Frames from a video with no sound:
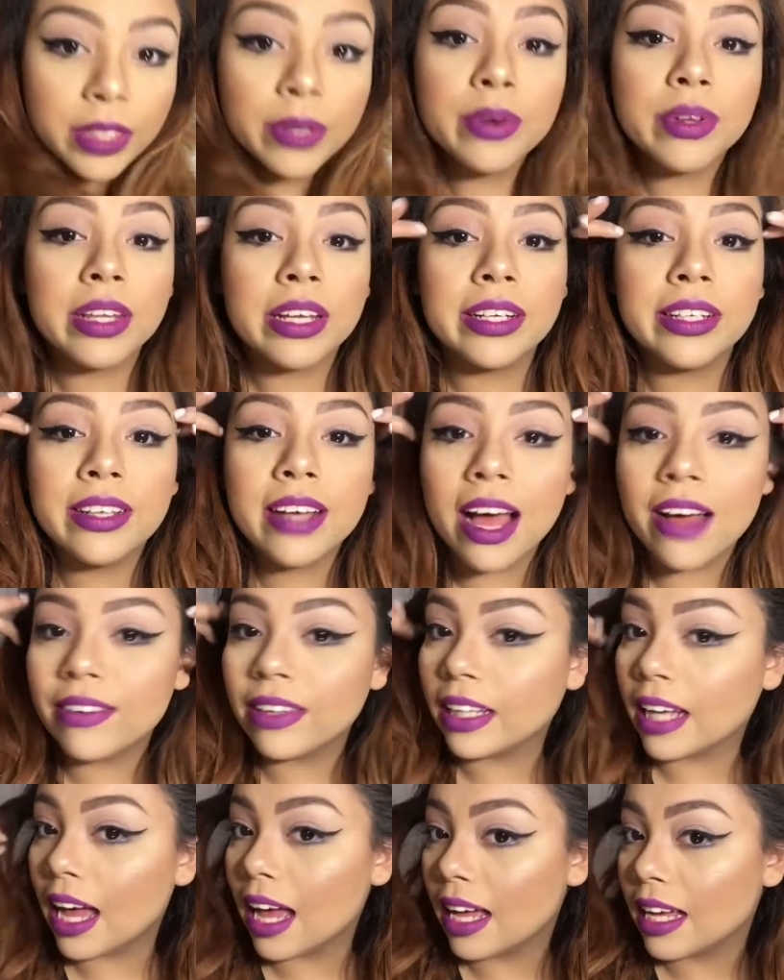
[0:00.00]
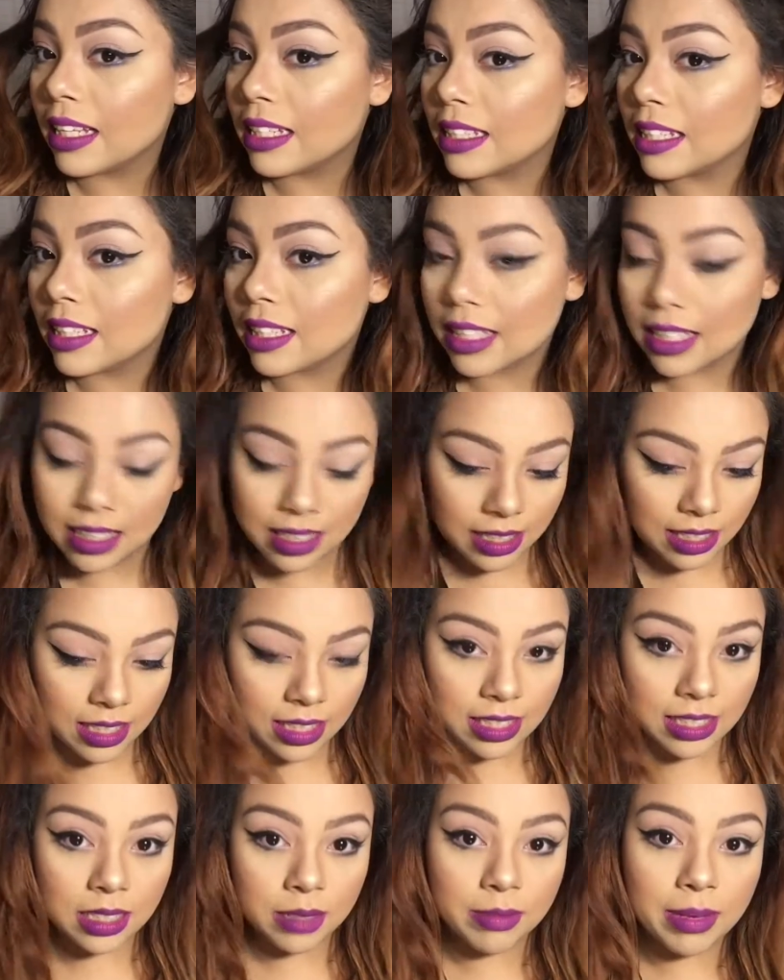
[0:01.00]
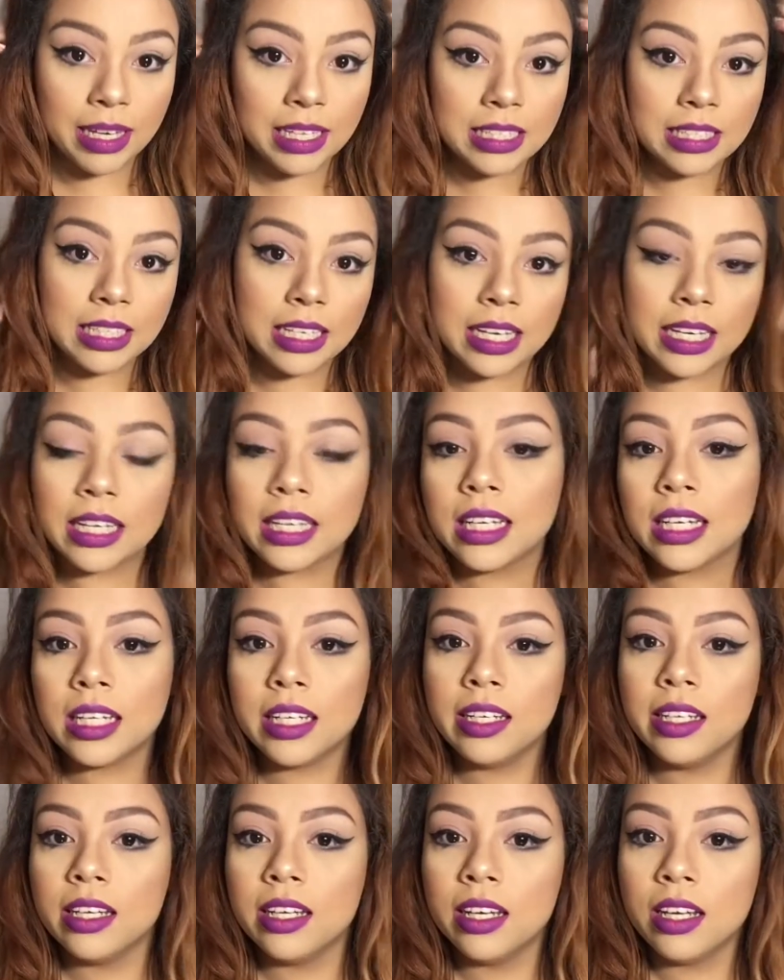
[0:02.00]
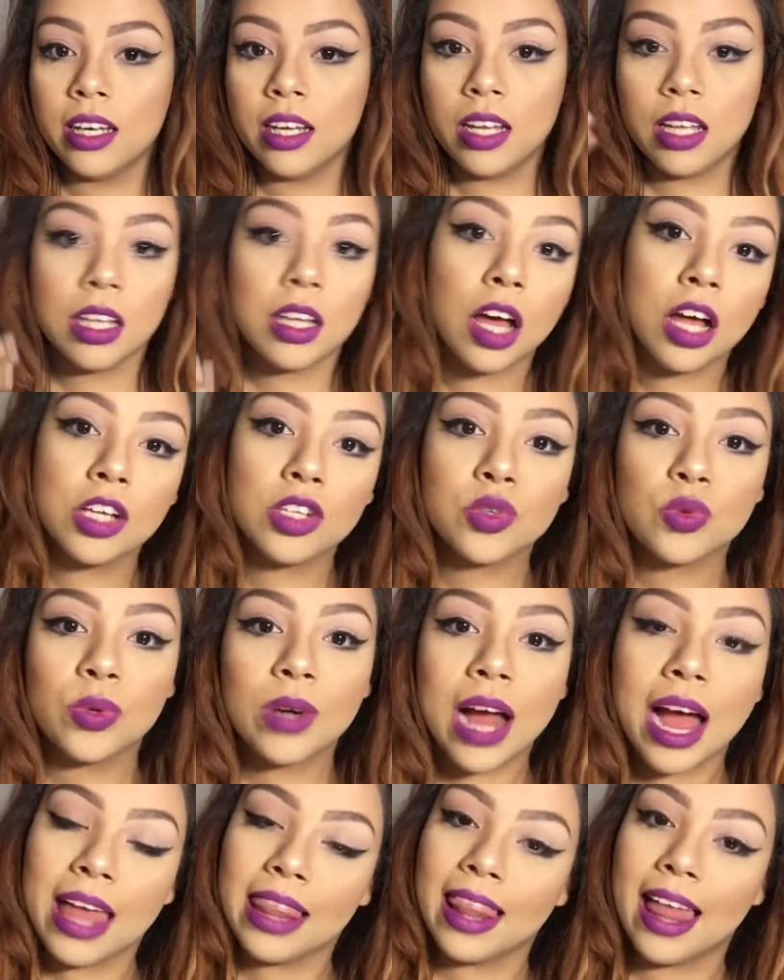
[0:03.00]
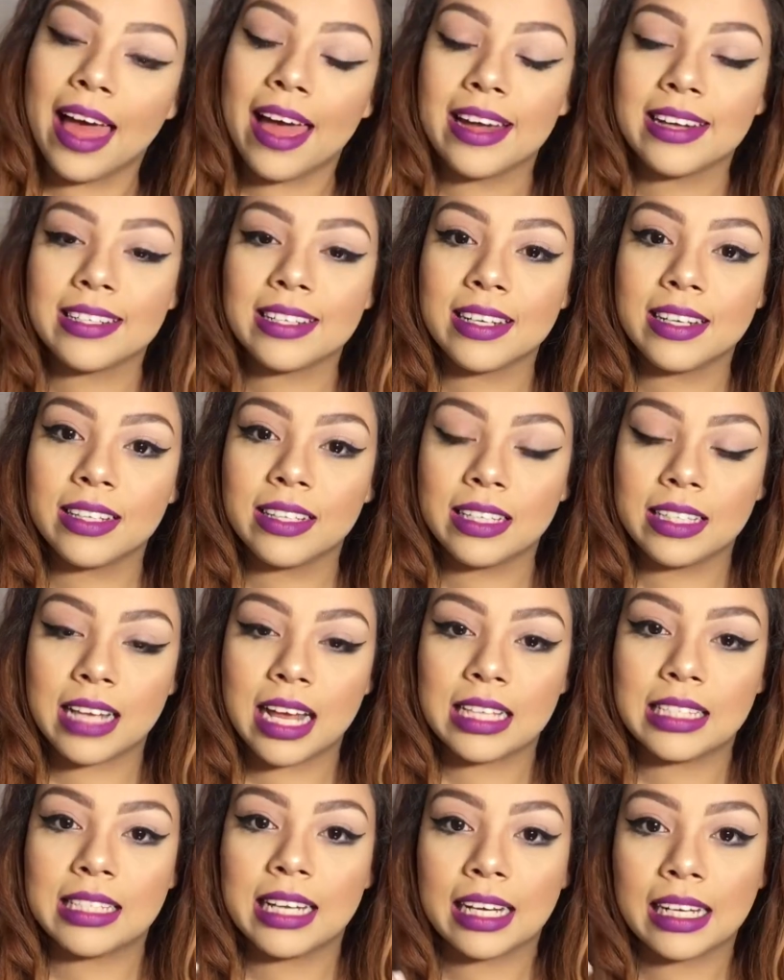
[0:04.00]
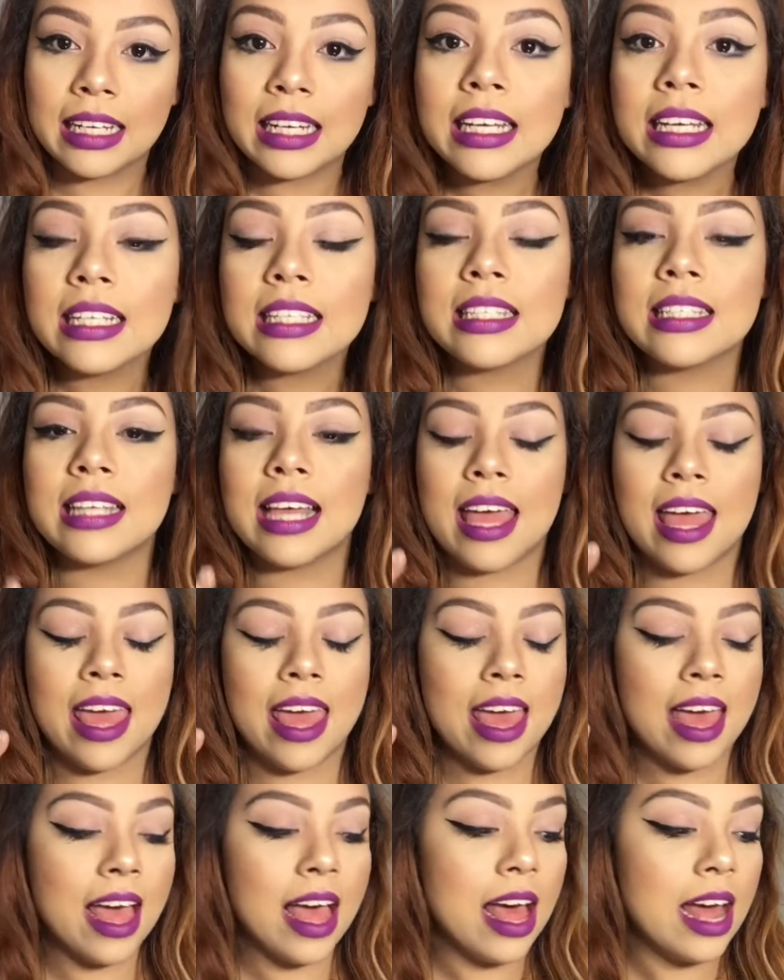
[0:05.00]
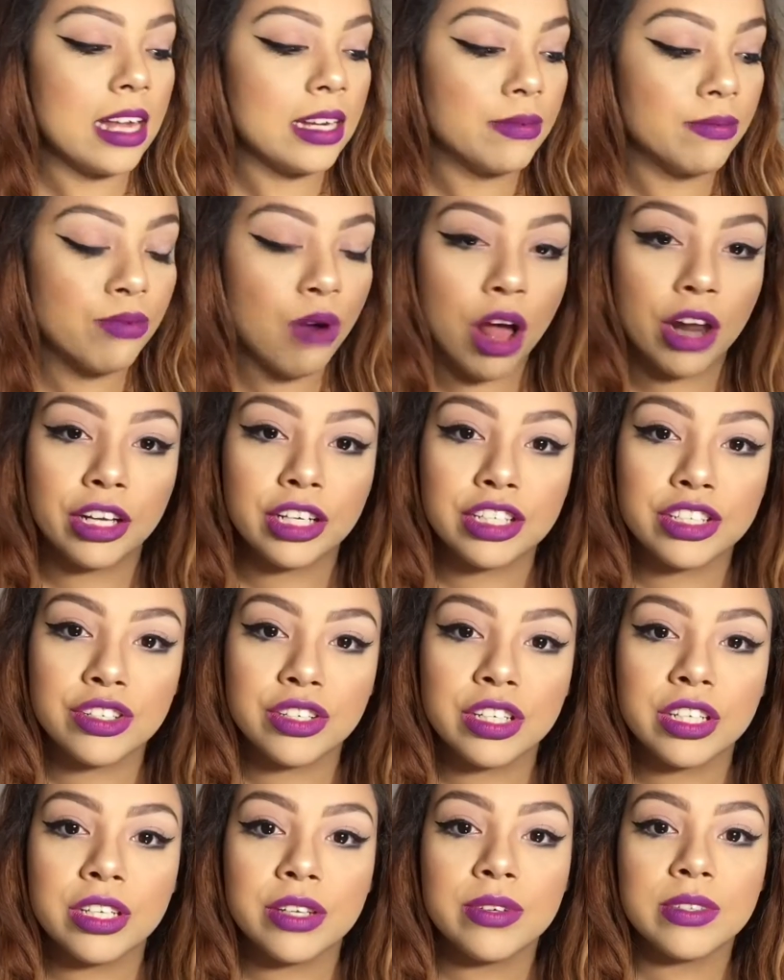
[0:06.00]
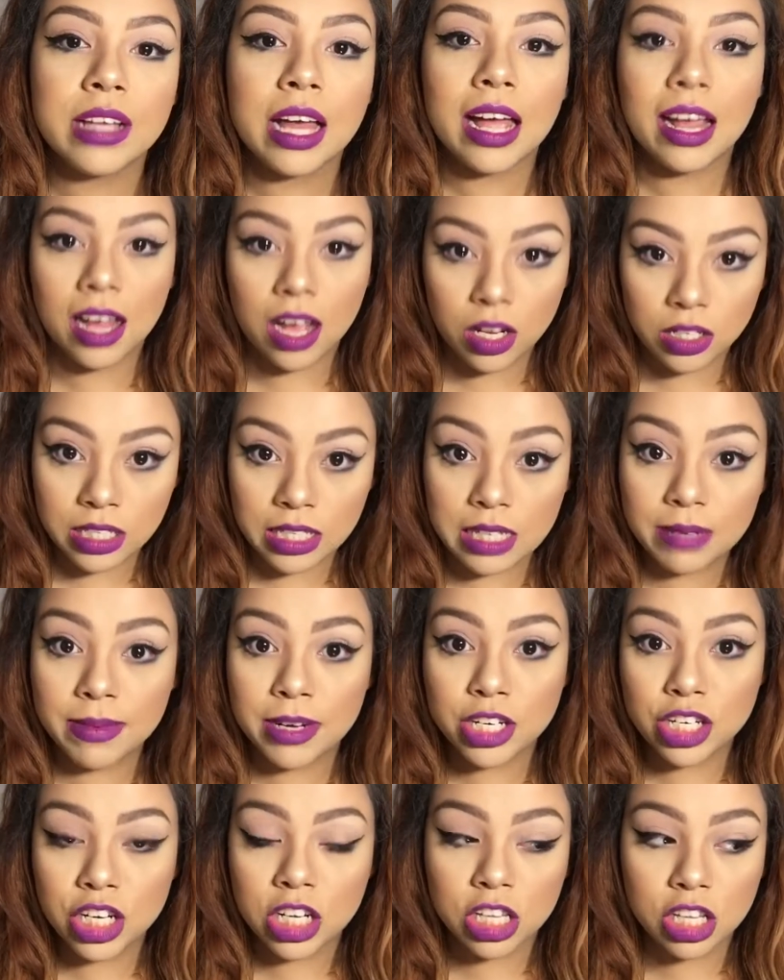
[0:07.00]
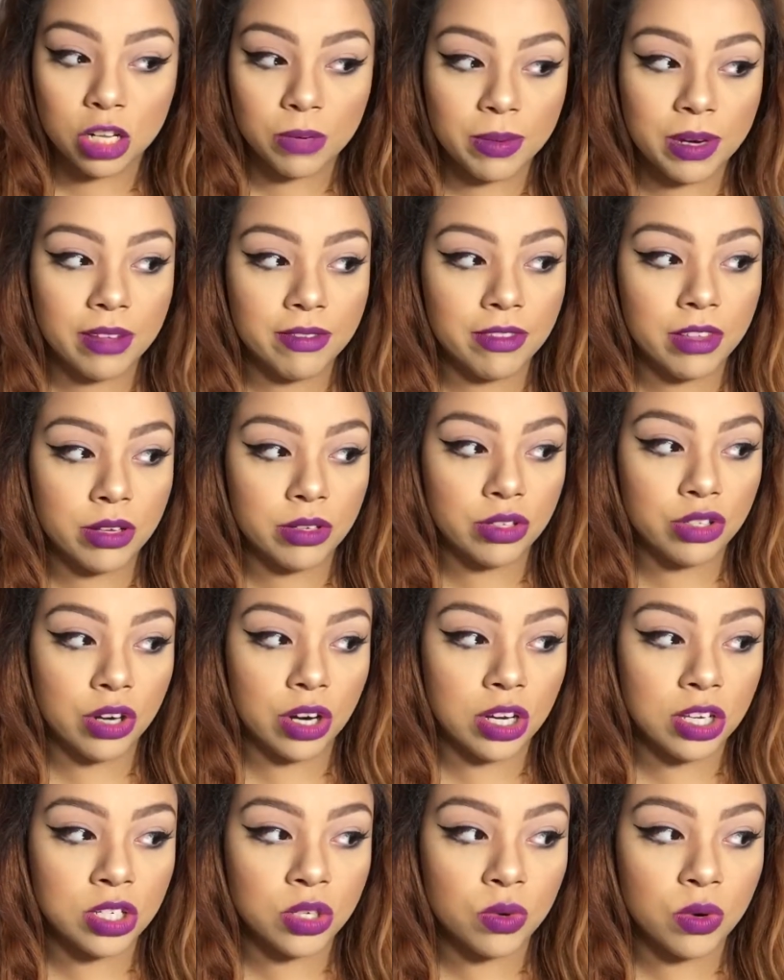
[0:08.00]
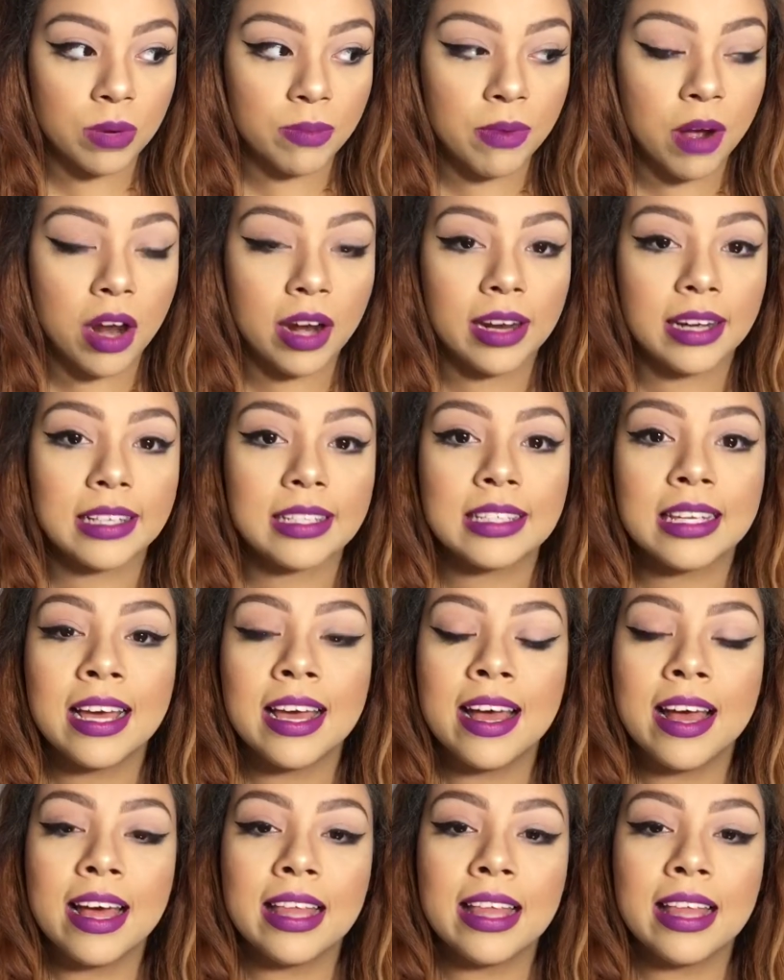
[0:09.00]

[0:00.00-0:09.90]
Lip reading: Well, there you have it, guys. This is the basic contour highlight. This has techniques and products you can use. I did mention a little bit of those drugstore products.